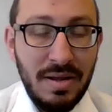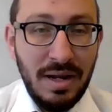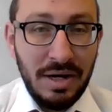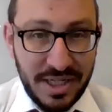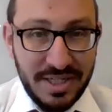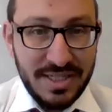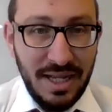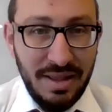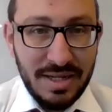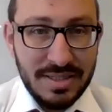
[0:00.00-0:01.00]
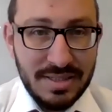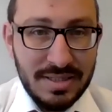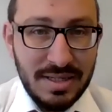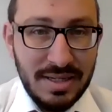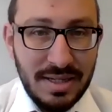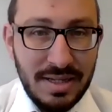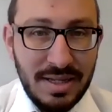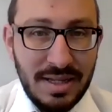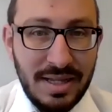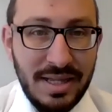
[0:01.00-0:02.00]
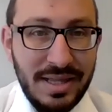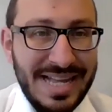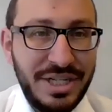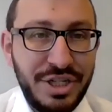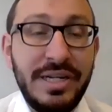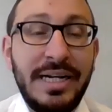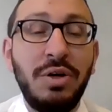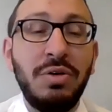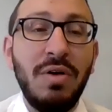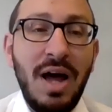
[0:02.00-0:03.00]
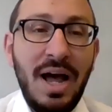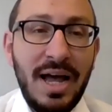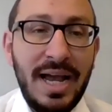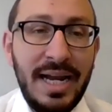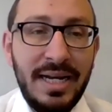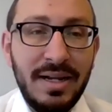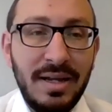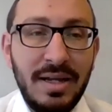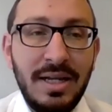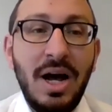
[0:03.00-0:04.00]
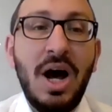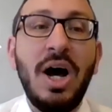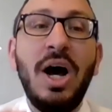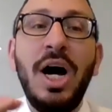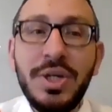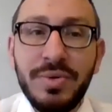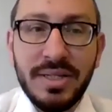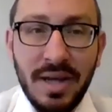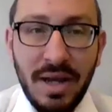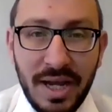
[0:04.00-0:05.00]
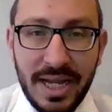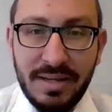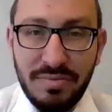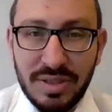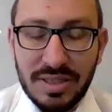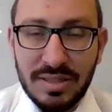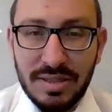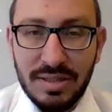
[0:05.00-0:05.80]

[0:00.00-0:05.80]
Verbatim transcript: our sages tell us that she cried a hundred times